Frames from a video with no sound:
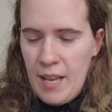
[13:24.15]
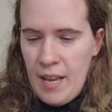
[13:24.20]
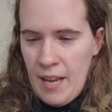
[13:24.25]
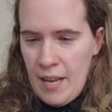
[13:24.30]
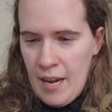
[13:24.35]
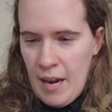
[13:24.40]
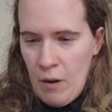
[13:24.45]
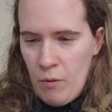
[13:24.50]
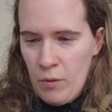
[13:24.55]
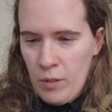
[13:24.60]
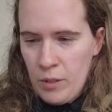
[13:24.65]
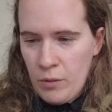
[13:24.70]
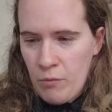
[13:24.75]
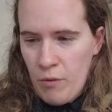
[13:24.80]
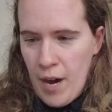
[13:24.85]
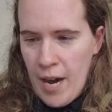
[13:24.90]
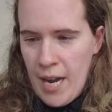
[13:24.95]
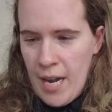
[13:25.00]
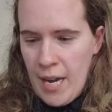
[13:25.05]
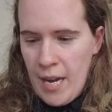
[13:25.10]
and I was
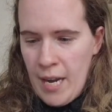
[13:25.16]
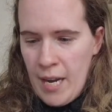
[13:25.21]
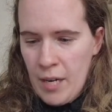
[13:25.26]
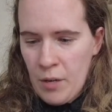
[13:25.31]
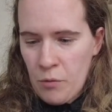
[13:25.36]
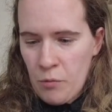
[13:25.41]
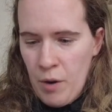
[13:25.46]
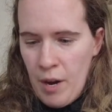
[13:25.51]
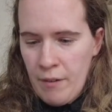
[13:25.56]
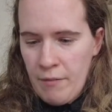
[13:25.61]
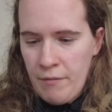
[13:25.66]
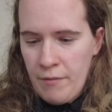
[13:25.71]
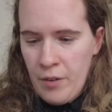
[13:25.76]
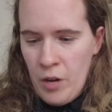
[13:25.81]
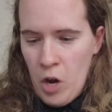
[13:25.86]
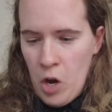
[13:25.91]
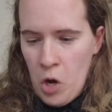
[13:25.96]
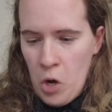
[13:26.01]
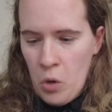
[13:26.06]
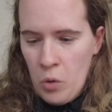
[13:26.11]
writing rough
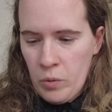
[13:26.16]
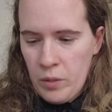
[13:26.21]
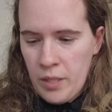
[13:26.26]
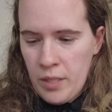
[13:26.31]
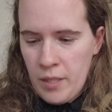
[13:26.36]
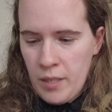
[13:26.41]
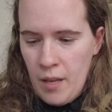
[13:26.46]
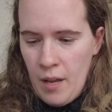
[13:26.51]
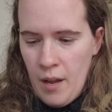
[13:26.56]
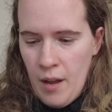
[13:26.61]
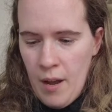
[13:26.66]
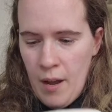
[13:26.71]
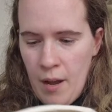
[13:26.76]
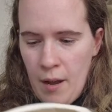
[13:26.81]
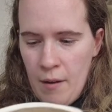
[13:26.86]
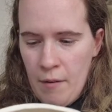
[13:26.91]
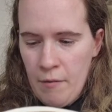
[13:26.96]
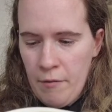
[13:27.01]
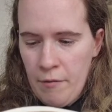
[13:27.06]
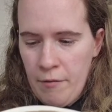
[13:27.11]
notes
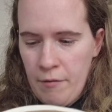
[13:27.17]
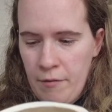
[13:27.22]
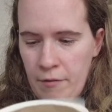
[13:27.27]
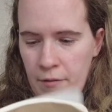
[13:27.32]
of